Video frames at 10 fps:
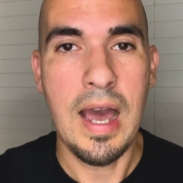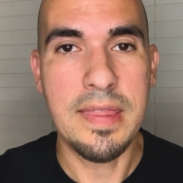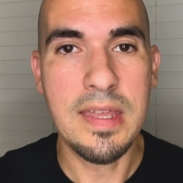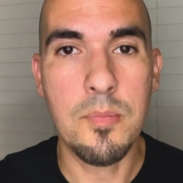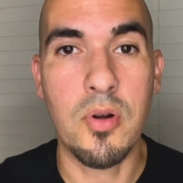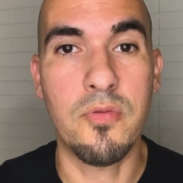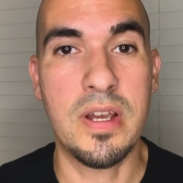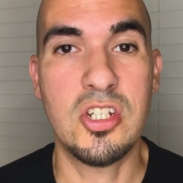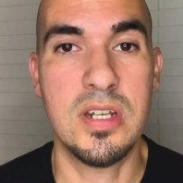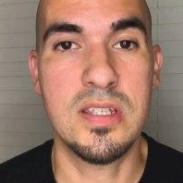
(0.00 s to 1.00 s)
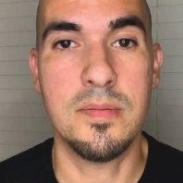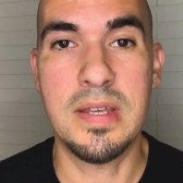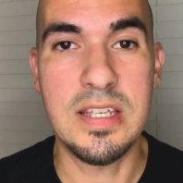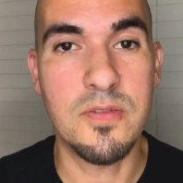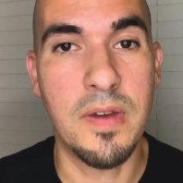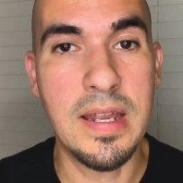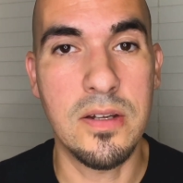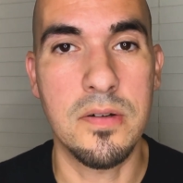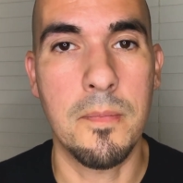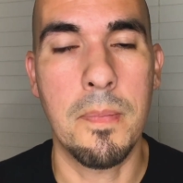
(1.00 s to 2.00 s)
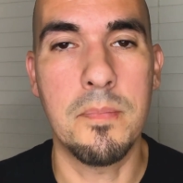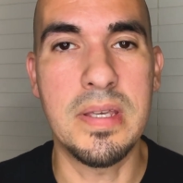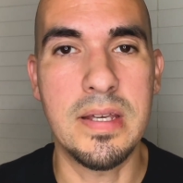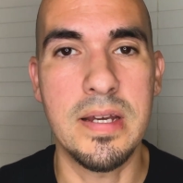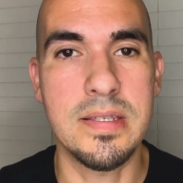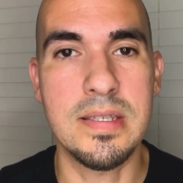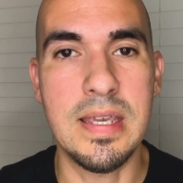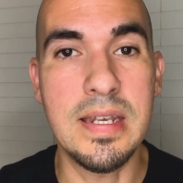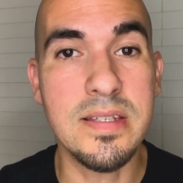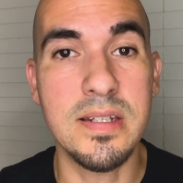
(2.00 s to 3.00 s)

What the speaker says: think perfectionism is failure because it is